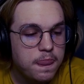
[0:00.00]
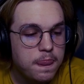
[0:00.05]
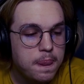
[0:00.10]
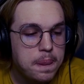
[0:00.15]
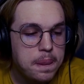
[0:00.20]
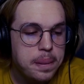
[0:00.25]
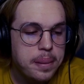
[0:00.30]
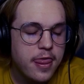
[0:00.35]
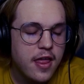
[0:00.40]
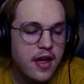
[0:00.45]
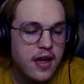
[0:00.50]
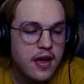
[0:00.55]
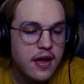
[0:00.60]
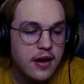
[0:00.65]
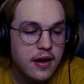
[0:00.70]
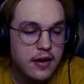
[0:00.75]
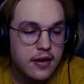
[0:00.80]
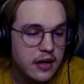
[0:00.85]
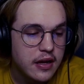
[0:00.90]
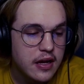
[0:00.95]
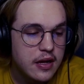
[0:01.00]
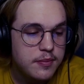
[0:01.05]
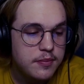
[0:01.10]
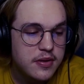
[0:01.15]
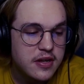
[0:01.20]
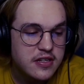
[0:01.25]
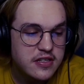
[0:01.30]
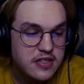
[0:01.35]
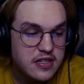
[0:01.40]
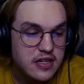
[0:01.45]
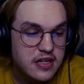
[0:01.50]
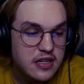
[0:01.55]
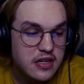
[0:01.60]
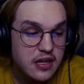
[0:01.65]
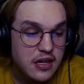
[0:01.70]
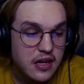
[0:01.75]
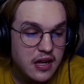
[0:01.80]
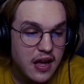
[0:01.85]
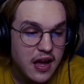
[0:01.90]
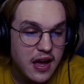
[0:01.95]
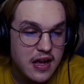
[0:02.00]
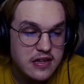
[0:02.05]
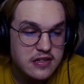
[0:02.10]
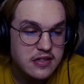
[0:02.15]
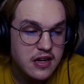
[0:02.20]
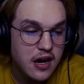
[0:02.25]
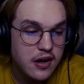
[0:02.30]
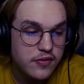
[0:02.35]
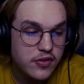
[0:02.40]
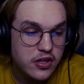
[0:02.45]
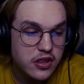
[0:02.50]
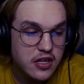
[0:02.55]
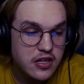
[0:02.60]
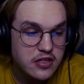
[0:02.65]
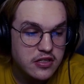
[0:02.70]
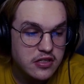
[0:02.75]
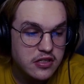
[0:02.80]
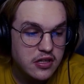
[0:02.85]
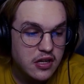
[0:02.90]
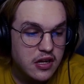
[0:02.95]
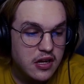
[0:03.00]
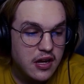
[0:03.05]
the NBC has covered this